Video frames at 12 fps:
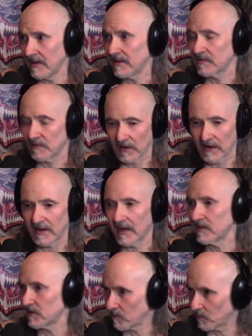It's very, we?
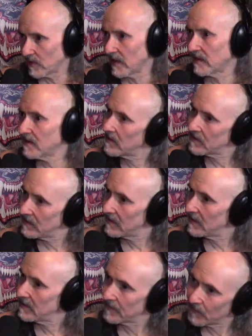yes, you played it on
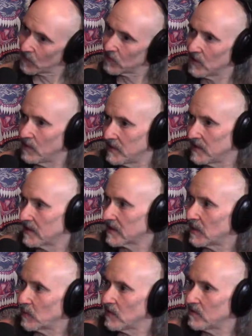uh, the first show we did a
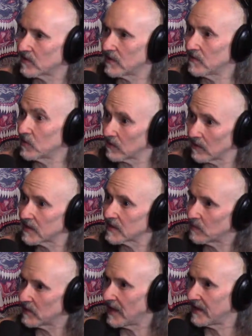couple years ago during
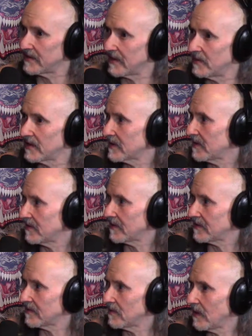yeah. the pandemic. Or
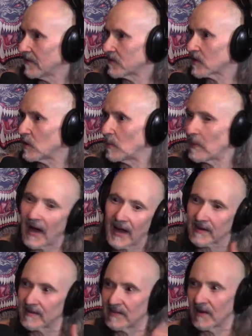we'll have to go
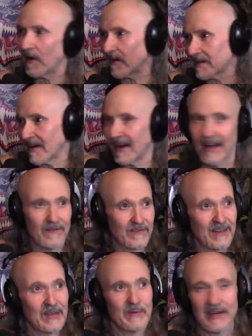back on the
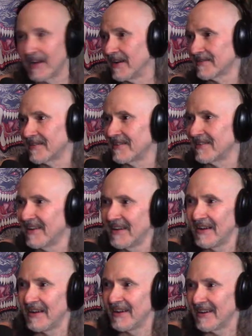archives, anybody out there.
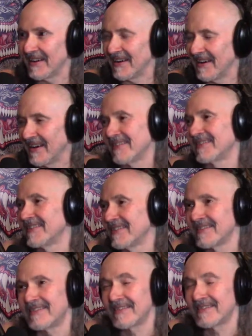uh, this,
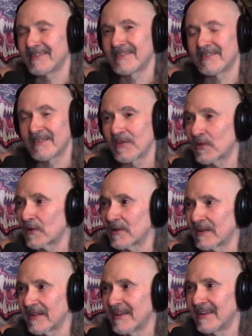this is the it's third.
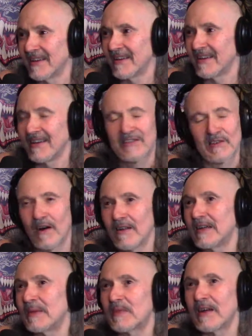all up there. It's
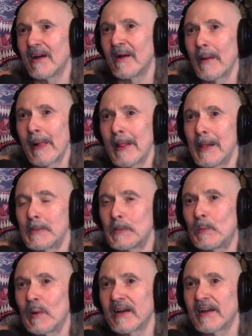all up there.
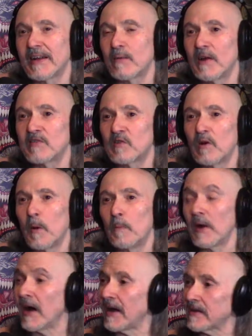Yeah. But anyway, so,
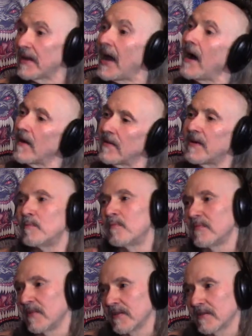but now
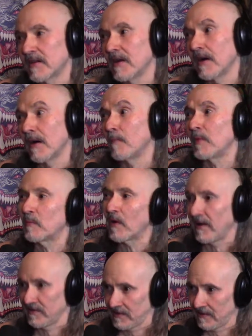that, I'll be
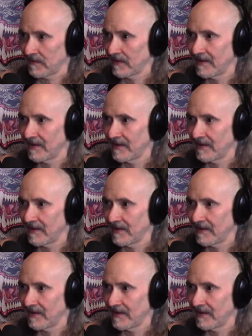positive.